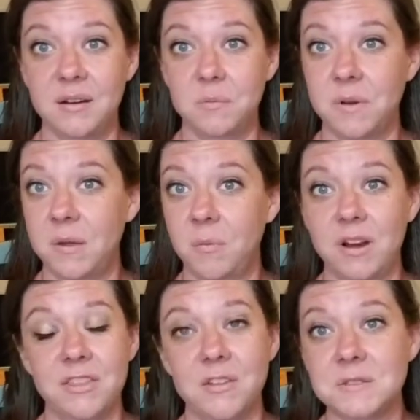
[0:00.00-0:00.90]
And
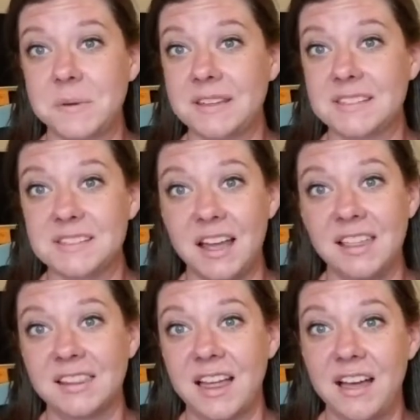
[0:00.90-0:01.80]
in one of those places
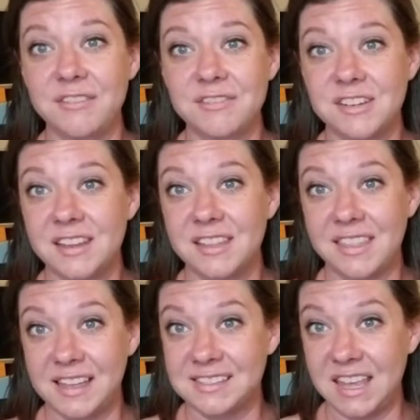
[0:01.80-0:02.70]
I left
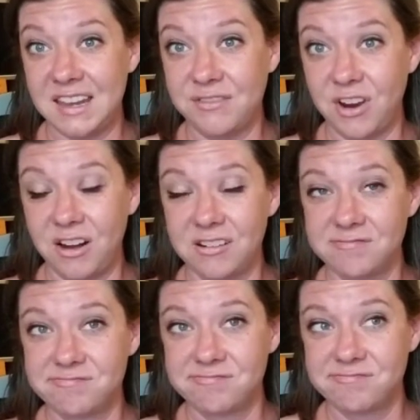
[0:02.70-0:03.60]
that skein of
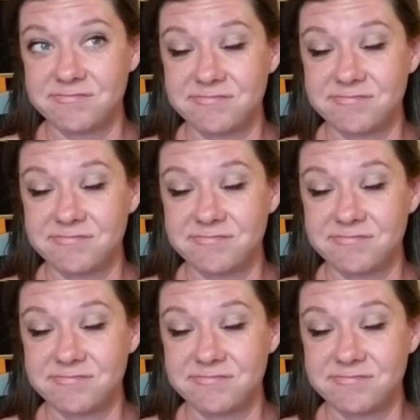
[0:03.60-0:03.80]
yarn,